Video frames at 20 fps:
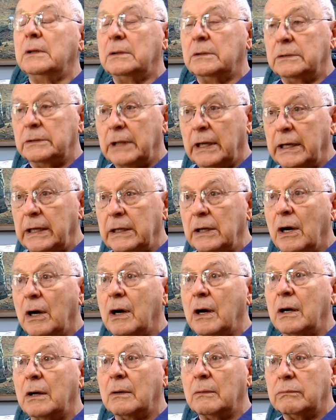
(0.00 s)
They
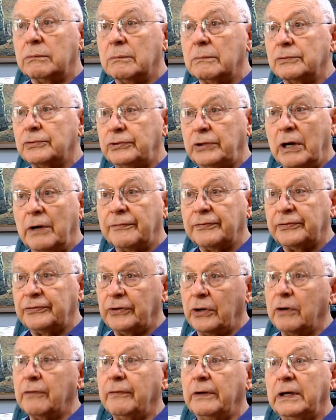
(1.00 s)
are
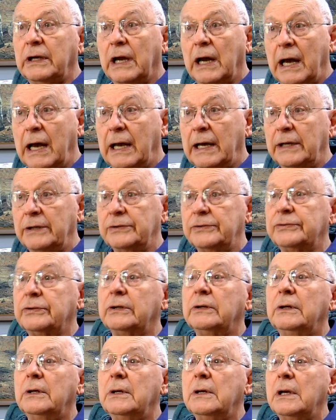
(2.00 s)
self-serving guys.
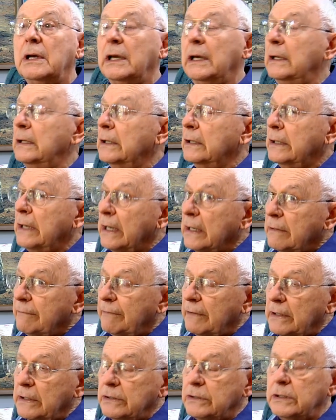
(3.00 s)
And the
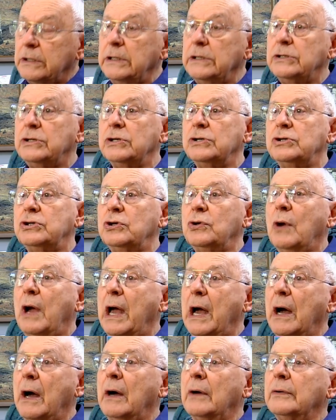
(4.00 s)
Navy teaches you
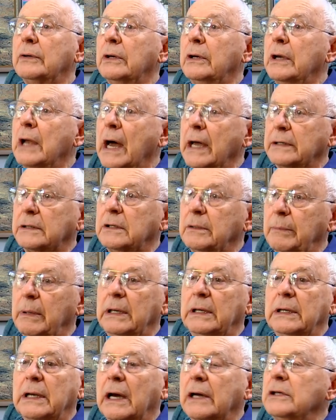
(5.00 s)
how not to
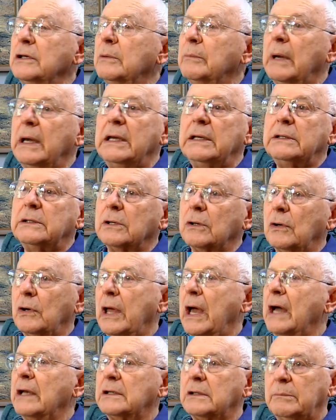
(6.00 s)
be. Now, you may turn
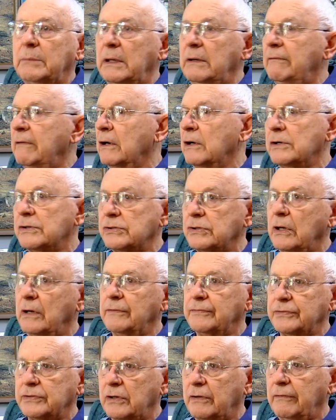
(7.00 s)
out to be very
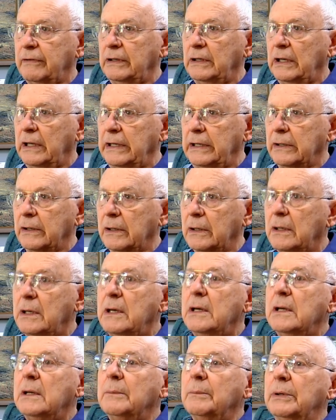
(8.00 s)
self-serving later,
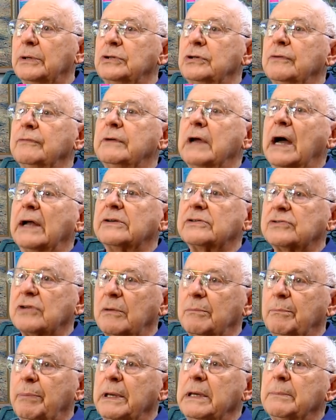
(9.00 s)
but you've got
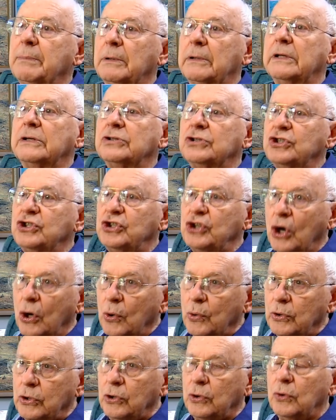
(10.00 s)
some people that
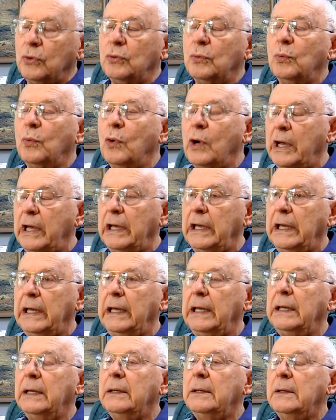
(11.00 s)
show you the
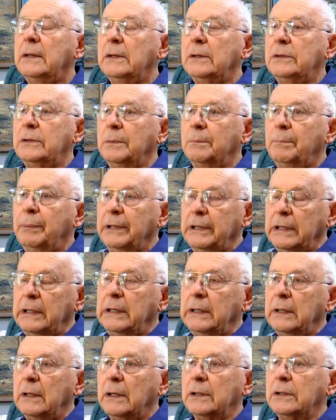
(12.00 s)
way to
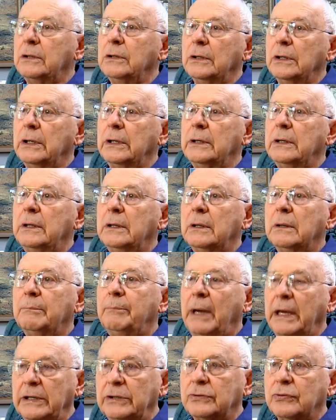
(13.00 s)
be a good
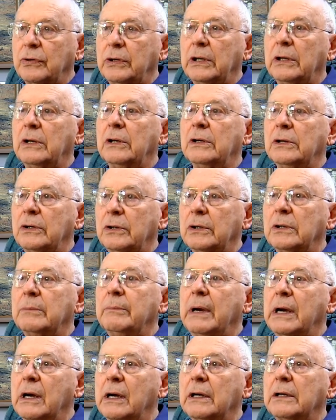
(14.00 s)
patriot and a good
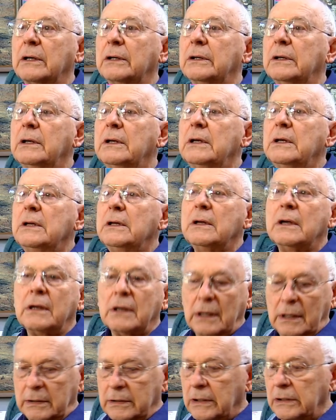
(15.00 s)
American.
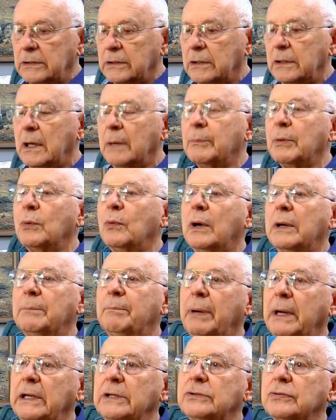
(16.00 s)
I think the number one
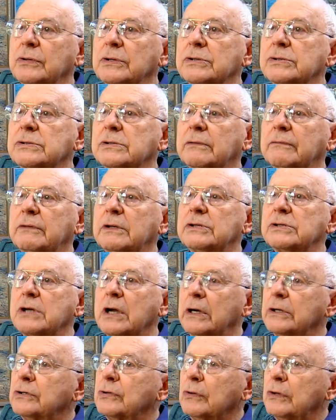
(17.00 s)
patriots of this
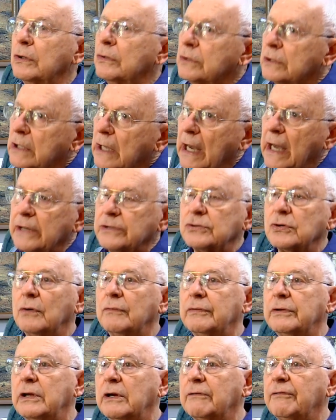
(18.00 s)
country are the guys
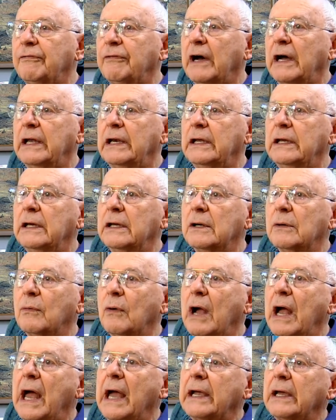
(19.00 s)
over there fighting in
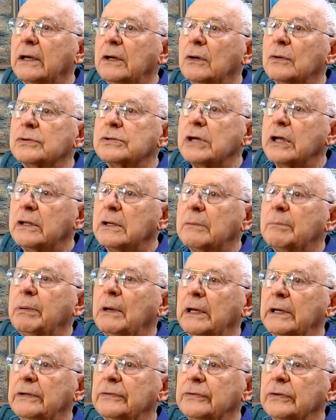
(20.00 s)
Iraq and those other
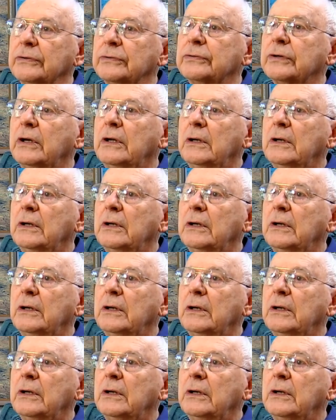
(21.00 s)
places.